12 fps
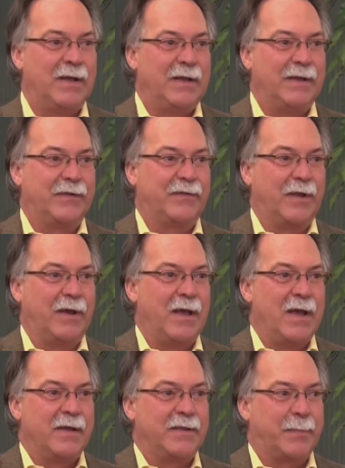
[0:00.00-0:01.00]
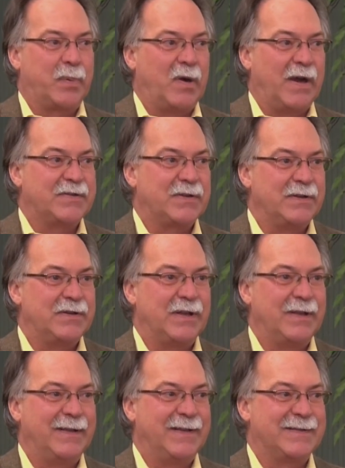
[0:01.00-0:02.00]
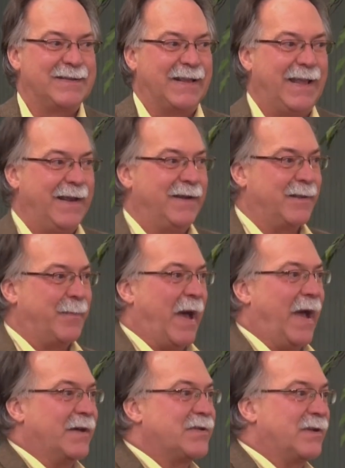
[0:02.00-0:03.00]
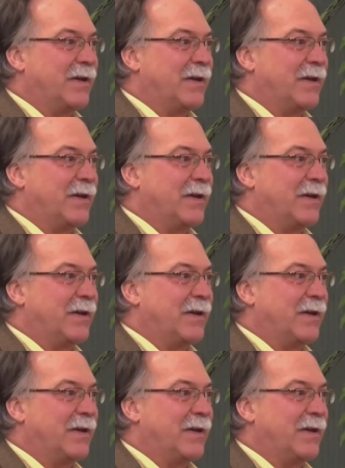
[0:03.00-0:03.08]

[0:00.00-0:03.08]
is the present is the key to the past.